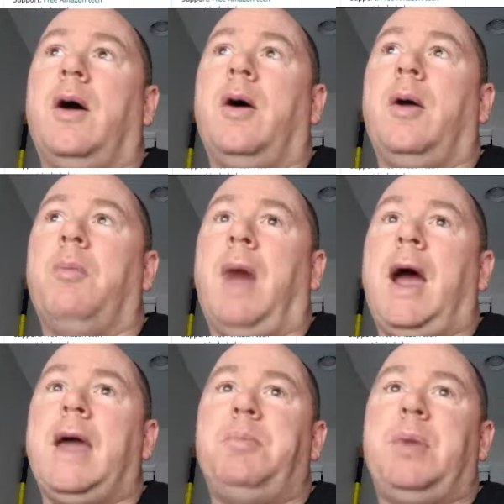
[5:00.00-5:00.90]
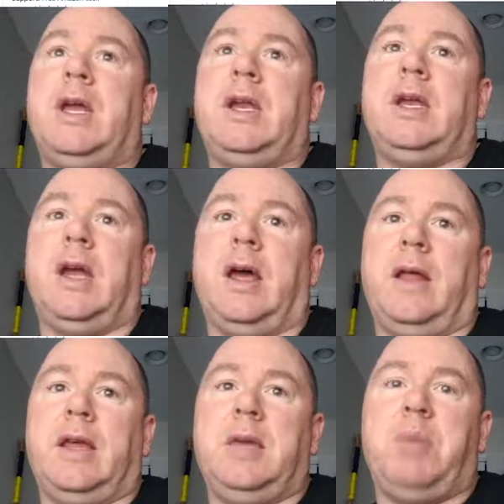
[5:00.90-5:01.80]
my opinion,
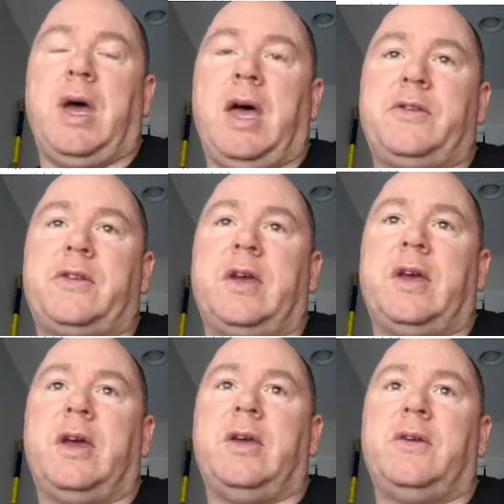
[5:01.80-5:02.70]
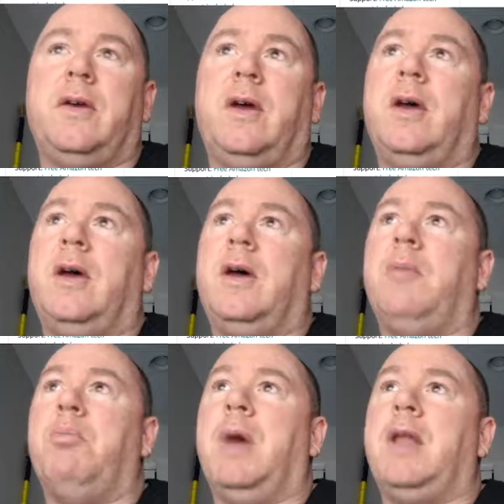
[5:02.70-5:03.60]
the best
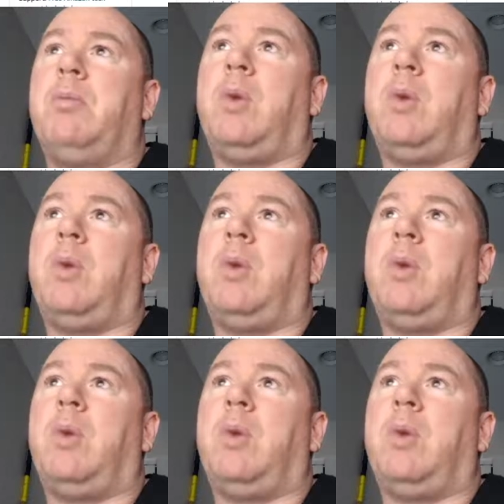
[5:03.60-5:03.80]
motherboard